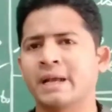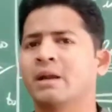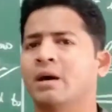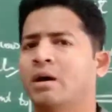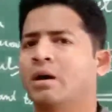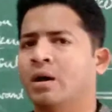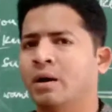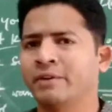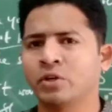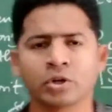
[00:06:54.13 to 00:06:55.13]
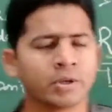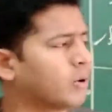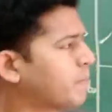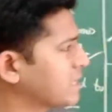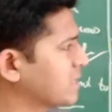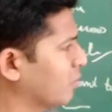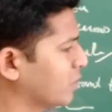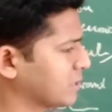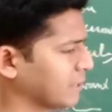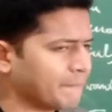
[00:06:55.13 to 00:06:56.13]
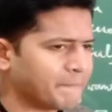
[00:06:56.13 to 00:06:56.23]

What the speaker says: and we talked about passive voice.